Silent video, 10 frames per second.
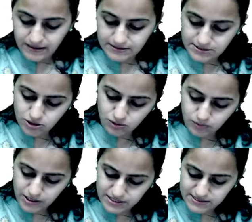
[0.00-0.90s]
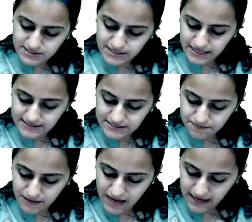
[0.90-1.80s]
so what is the
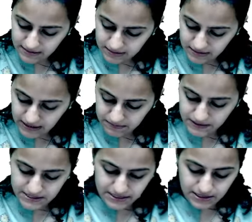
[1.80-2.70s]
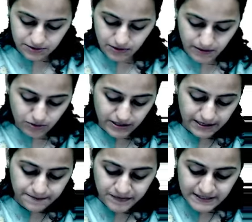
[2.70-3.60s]
next plan? Let me tell you about
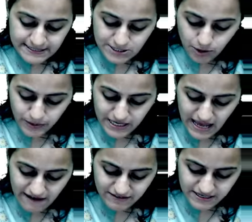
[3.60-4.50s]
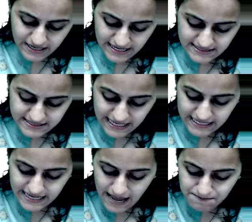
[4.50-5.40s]
that. So we have the next
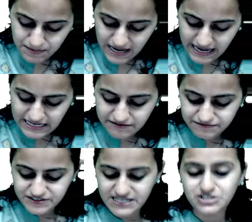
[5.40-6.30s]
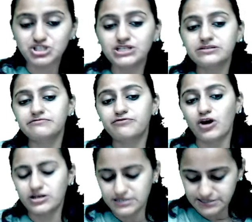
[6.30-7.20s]
in-app live session
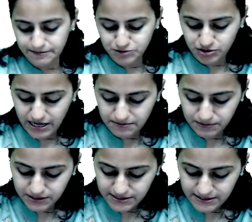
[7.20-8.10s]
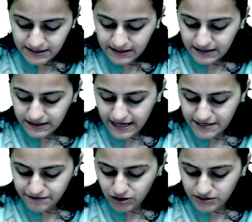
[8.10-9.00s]
for the subscribers,
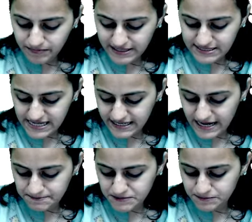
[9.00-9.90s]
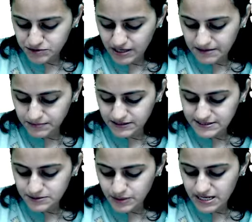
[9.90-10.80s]
right? For the Medsynapse
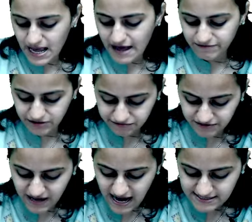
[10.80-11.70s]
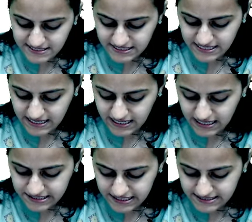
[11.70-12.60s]
subscribers, we have the fast
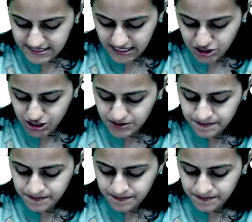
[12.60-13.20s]
dedicated session,